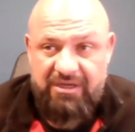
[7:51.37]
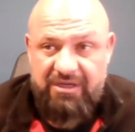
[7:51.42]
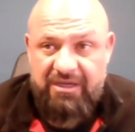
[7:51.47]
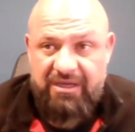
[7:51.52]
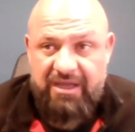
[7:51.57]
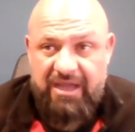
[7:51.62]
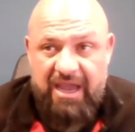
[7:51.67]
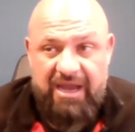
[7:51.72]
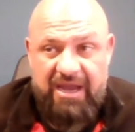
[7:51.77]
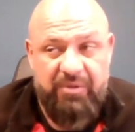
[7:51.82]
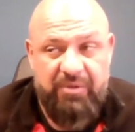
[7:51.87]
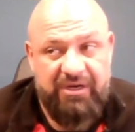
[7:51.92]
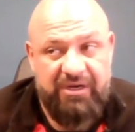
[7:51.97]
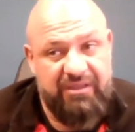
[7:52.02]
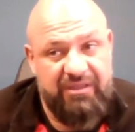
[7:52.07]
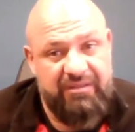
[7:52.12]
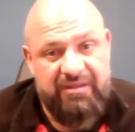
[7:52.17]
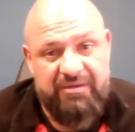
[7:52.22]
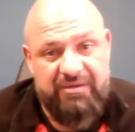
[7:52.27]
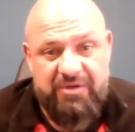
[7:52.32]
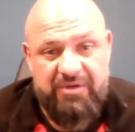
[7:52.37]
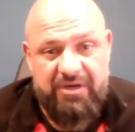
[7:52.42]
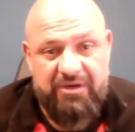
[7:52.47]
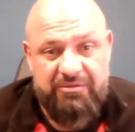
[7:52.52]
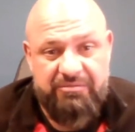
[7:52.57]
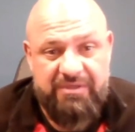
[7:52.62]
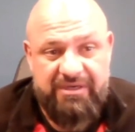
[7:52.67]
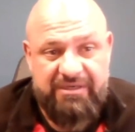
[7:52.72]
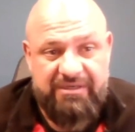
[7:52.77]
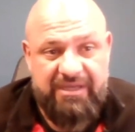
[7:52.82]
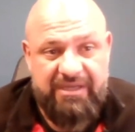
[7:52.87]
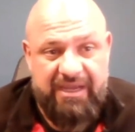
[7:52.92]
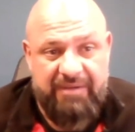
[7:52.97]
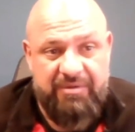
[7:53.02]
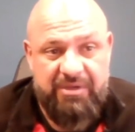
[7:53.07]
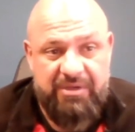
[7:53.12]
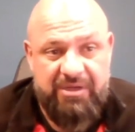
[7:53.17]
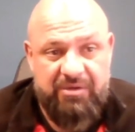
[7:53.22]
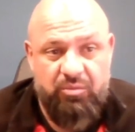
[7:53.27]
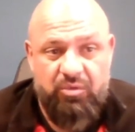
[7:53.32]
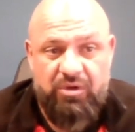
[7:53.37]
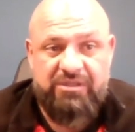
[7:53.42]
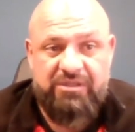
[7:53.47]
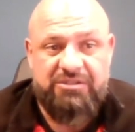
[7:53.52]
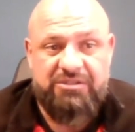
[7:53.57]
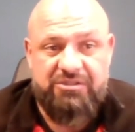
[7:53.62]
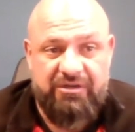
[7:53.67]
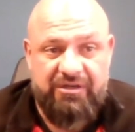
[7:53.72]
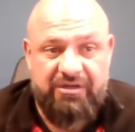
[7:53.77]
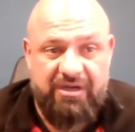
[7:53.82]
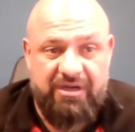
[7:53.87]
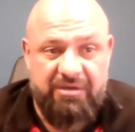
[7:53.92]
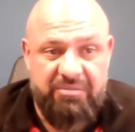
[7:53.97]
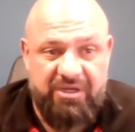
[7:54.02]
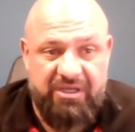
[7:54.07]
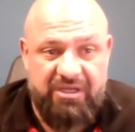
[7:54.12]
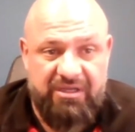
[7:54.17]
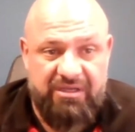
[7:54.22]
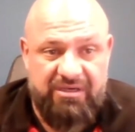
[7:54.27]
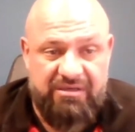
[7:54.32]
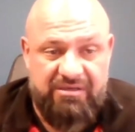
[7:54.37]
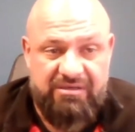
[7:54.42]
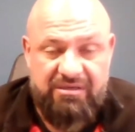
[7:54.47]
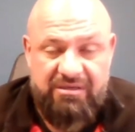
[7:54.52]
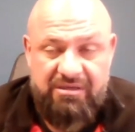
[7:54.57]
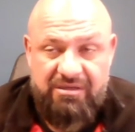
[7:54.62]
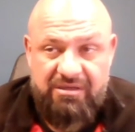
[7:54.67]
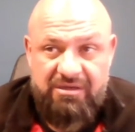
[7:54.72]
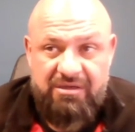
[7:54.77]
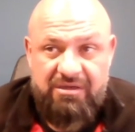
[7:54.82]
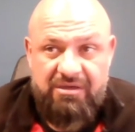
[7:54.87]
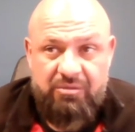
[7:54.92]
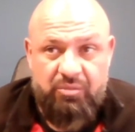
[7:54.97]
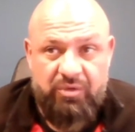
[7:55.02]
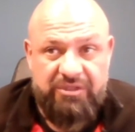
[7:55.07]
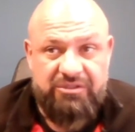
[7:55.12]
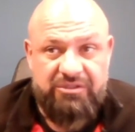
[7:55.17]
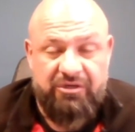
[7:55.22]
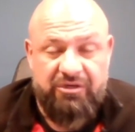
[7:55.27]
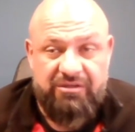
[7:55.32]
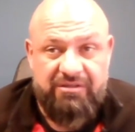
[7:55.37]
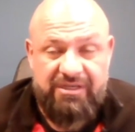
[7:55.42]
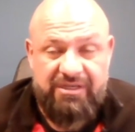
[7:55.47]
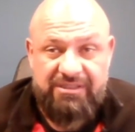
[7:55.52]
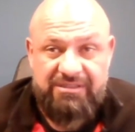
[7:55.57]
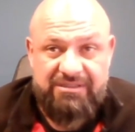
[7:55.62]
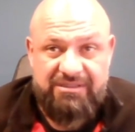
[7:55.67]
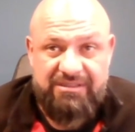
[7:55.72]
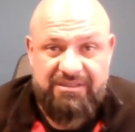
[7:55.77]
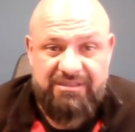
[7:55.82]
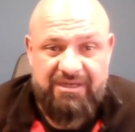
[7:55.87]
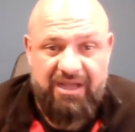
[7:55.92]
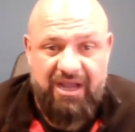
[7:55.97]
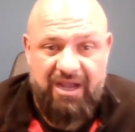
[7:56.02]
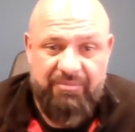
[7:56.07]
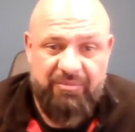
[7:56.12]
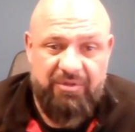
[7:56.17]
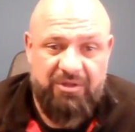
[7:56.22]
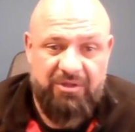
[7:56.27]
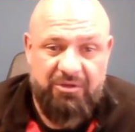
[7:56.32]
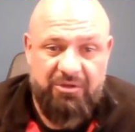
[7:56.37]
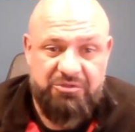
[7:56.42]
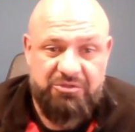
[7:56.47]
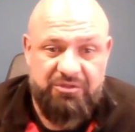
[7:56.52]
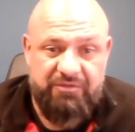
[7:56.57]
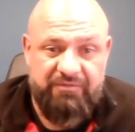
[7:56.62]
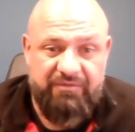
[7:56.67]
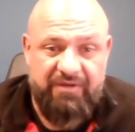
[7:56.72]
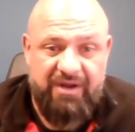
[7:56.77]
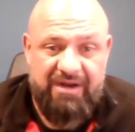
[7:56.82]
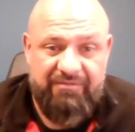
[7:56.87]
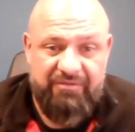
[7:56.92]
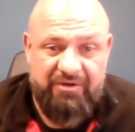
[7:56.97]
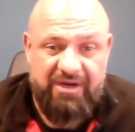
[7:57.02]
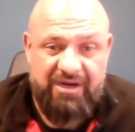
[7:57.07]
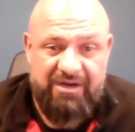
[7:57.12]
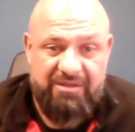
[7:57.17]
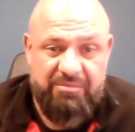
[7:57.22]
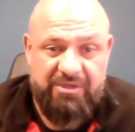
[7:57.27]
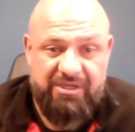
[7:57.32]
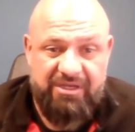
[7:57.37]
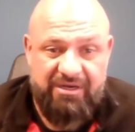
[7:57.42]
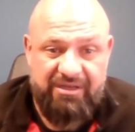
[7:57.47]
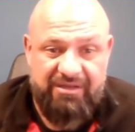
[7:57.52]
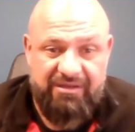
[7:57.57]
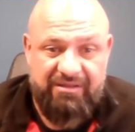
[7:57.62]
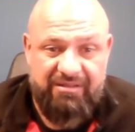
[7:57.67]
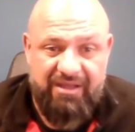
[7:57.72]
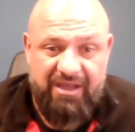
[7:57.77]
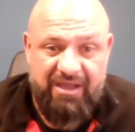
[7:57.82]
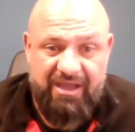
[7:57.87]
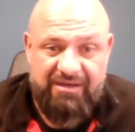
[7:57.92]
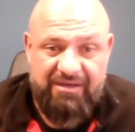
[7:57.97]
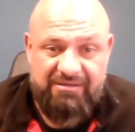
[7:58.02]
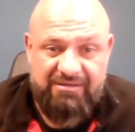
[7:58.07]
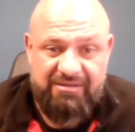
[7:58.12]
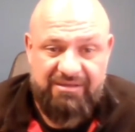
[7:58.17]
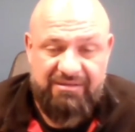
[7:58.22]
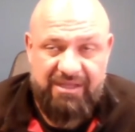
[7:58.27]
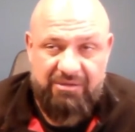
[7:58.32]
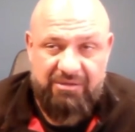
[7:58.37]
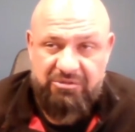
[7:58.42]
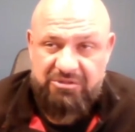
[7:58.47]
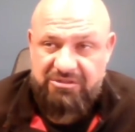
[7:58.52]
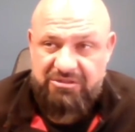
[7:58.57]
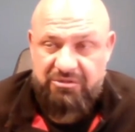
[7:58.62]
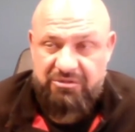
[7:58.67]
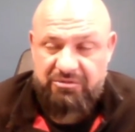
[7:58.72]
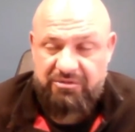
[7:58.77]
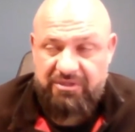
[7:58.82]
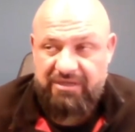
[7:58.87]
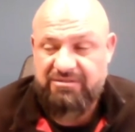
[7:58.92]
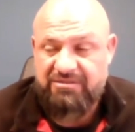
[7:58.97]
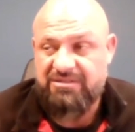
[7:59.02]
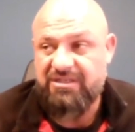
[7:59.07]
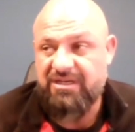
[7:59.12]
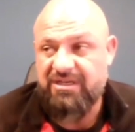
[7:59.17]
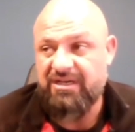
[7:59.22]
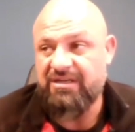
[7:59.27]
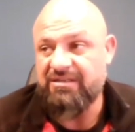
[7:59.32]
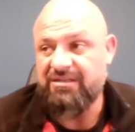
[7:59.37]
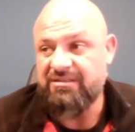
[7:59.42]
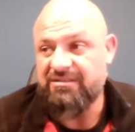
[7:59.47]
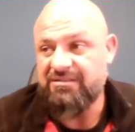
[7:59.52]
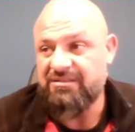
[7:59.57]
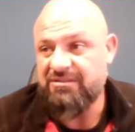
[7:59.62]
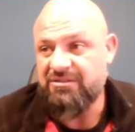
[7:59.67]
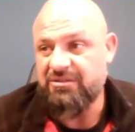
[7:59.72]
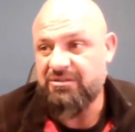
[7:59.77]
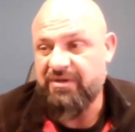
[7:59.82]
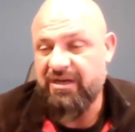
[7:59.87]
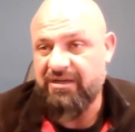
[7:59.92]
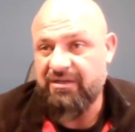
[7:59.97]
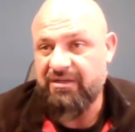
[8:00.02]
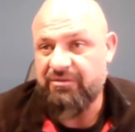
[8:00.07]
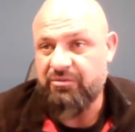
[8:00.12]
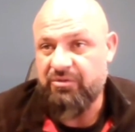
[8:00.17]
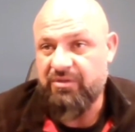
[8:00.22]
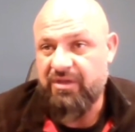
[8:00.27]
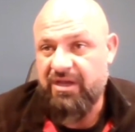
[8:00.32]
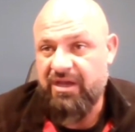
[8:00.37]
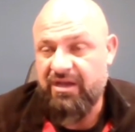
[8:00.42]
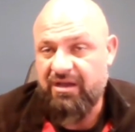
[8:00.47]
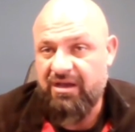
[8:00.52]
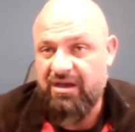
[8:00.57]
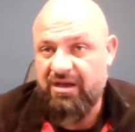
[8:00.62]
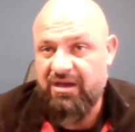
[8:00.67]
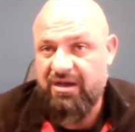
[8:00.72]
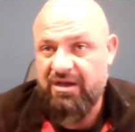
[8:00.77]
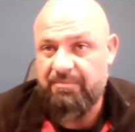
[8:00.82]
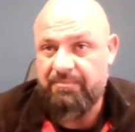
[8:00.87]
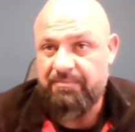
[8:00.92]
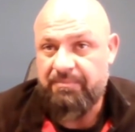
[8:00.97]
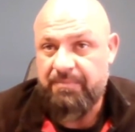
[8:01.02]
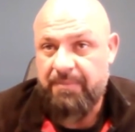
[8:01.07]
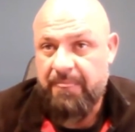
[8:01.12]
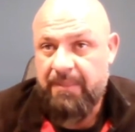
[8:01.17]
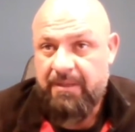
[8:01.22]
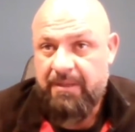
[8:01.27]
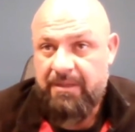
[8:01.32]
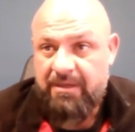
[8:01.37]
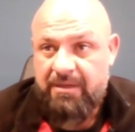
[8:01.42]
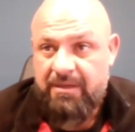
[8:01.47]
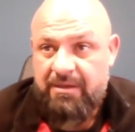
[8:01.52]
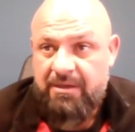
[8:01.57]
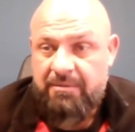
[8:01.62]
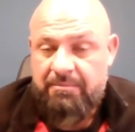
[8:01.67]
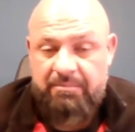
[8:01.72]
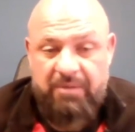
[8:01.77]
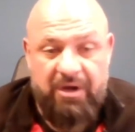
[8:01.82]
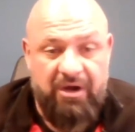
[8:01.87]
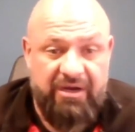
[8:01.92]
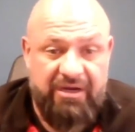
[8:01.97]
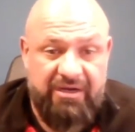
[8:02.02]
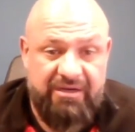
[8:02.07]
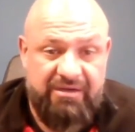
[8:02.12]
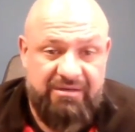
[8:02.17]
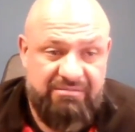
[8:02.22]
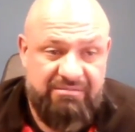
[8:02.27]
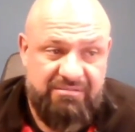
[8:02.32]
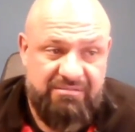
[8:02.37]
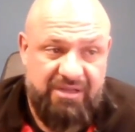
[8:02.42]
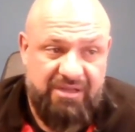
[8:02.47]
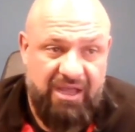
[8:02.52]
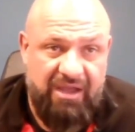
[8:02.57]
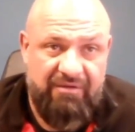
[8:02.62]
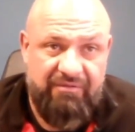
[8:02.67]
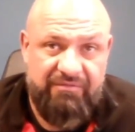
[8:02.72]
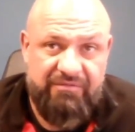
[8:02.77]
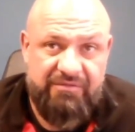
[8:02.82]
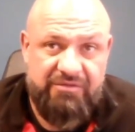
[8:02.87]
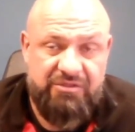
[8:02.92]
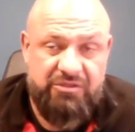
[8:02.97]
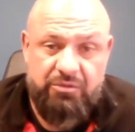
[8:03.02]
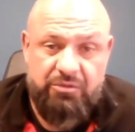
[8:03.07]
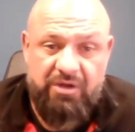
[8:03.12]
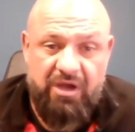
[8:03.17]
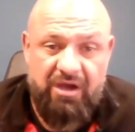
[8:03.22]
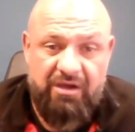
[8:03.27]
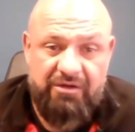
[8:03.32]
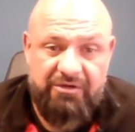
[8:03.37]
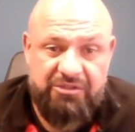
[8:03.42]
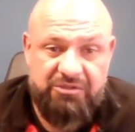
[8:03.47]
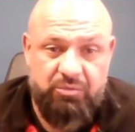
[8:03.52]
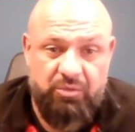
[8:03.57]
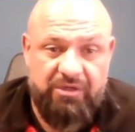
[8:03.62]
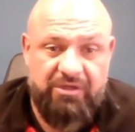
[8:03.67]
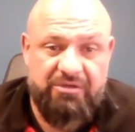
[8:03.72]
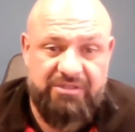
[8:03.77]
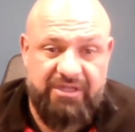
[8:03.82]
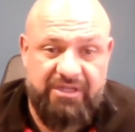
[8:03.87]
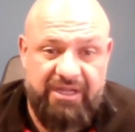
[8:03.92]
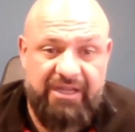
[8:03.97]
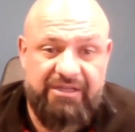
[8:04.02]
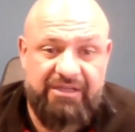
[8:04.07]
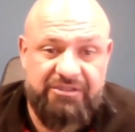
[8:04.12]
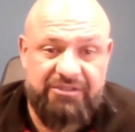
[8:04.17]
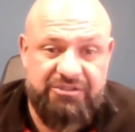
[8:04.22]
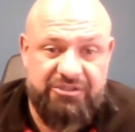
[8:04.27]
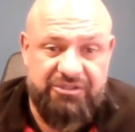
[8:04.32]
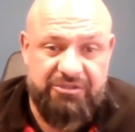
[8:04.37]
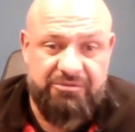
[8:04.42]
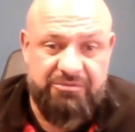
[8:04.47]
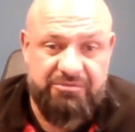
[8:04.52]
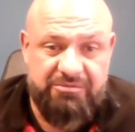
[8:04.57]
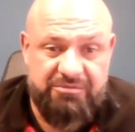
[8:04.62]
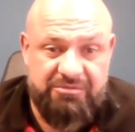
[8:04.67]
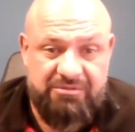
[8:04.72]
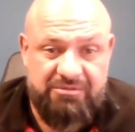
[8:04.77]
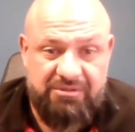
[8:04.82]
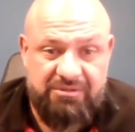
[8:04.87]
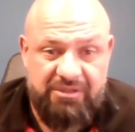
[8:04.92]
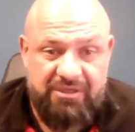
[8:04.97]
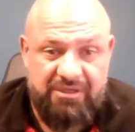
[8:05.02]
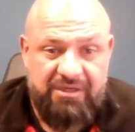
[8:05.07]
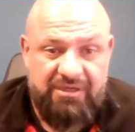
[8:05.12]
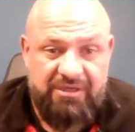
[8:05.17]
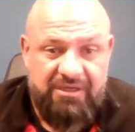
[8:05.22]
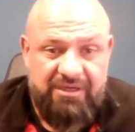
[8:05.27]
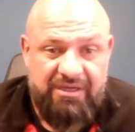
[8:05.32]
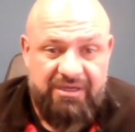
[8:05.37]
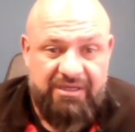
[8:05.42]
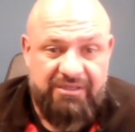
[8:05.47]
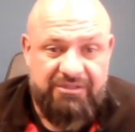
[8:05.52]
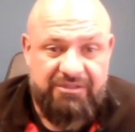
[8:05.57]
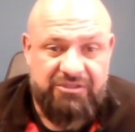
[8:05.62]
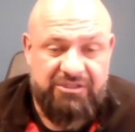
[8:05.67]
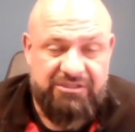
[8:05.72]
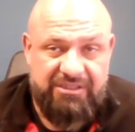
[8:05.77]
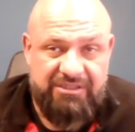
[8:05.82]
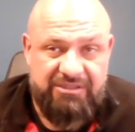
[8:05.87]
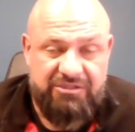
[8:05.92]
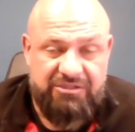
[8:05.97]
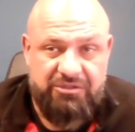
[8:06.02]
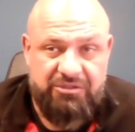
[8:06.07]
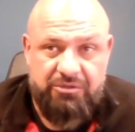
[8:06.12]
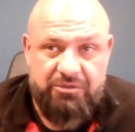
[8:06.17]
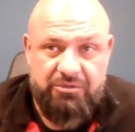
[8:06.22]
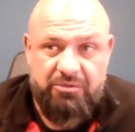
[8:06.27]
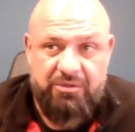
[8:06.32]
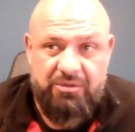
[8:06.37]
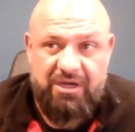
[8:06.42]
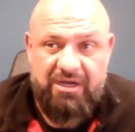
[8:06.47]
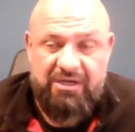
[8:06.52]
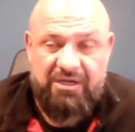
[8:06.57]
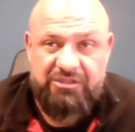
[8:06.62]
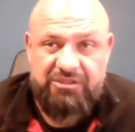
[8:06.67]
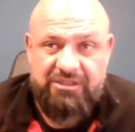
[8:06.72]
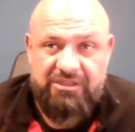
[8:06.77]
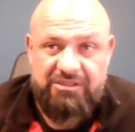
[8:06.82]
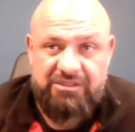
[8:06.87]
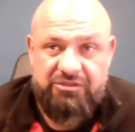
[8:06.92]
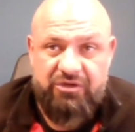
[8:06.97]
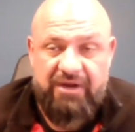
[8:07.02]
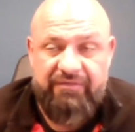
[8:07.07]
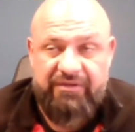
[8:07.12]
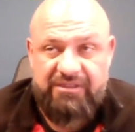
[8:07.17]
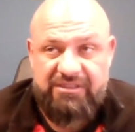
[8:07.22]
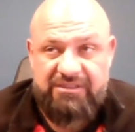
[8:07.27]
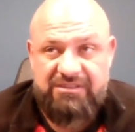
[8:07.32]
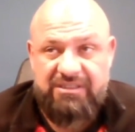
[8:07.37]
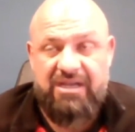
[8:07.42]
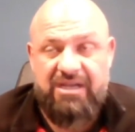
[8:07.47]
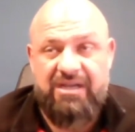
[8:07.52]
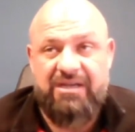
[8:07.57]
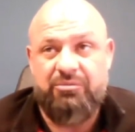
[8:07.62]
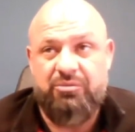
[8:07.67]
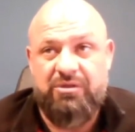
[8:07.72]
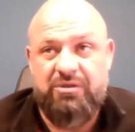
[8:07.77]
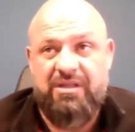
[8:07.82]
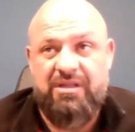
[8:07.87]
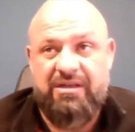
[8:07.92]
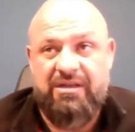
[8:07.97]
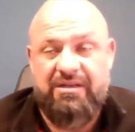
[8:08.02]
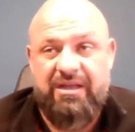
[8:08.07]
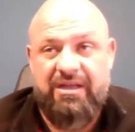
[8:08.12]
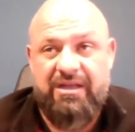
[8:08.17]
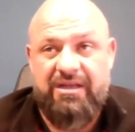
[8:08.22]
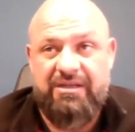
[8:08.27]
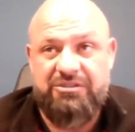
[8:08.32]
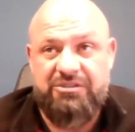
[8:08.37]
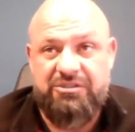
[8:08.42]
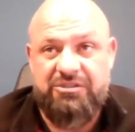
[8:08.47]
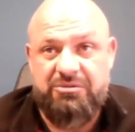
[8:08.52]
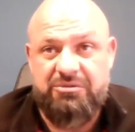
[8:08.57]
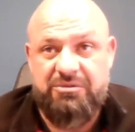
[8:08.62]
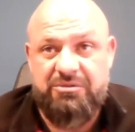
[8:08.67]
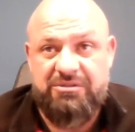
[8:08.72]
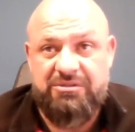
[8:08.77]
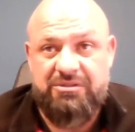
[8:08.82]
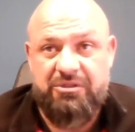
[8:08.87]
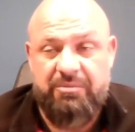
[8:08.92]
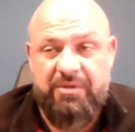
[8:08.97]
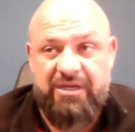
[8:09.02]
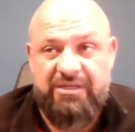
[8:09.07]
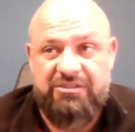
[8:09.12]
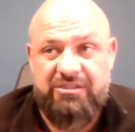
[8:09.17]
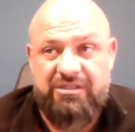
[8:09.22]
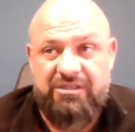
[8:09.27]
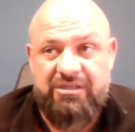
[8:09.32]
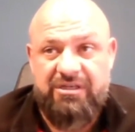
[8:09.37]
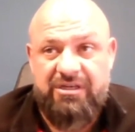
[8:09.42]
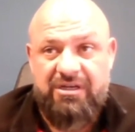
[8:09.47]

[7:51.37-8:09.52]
Had a buddy that that came to me and wanted to start a company, and we started this, and I'm the lone survivor out of the beginning of that, and that was in two thousand ten. So I've kind through that. Um, married, have two daughters. One goes to A S U, and she's into uh, she does graphic design with at A S U is her major.